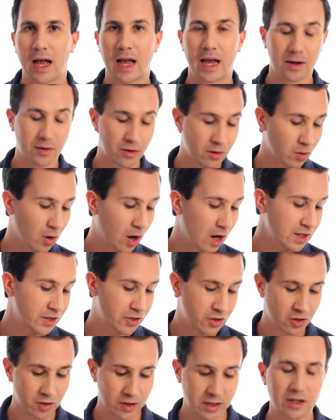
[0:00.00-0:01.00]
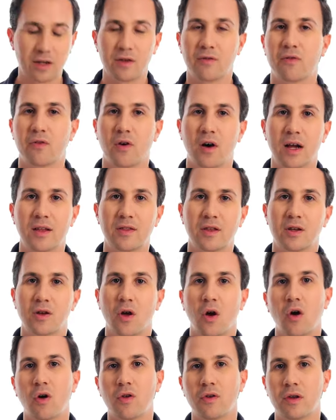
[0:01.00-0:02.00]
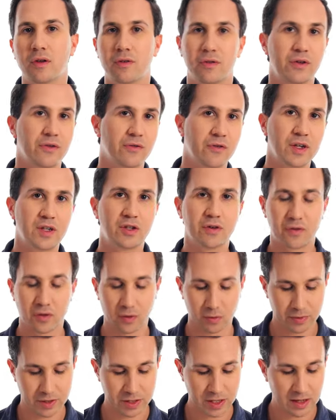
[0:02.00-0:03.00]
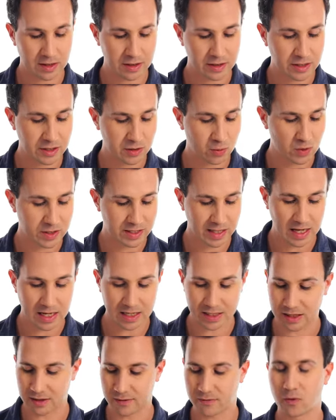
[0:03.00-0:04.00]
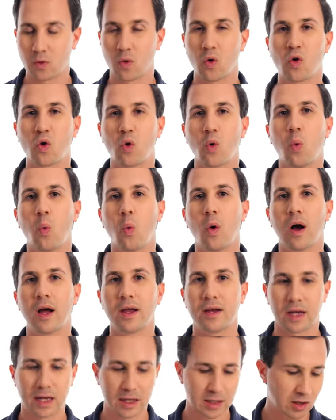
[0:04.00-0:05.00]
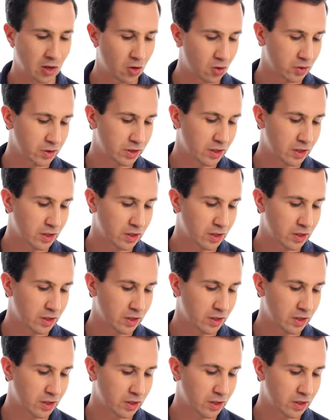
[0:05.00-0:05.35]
And I certainly did find that on the feature film set, this was lasting for quite a long